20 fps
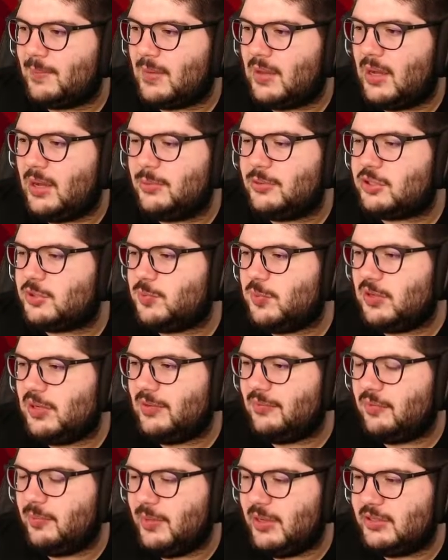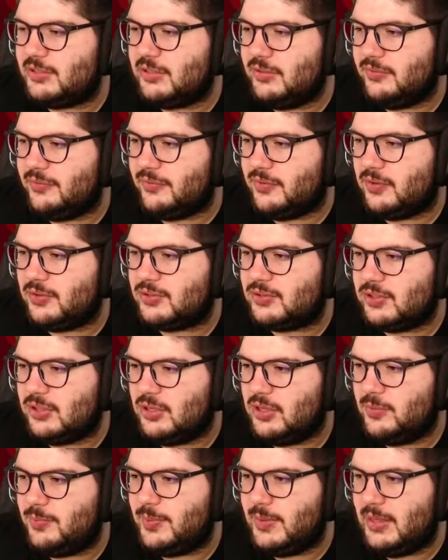I would just put Livramento first
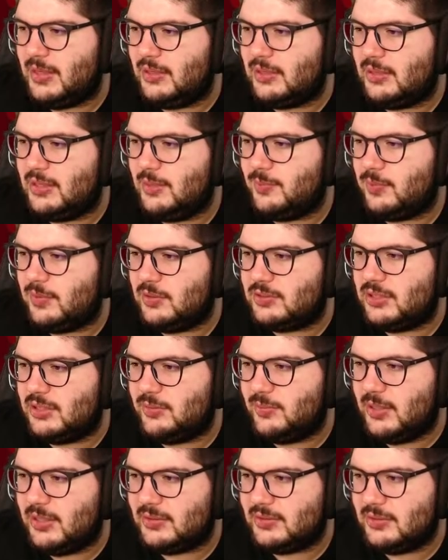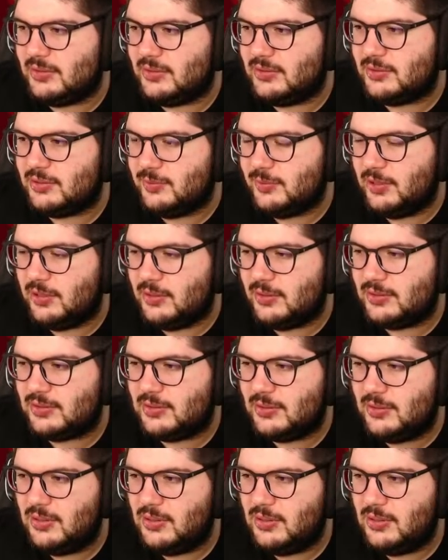sub and keep the team as is, to be honest.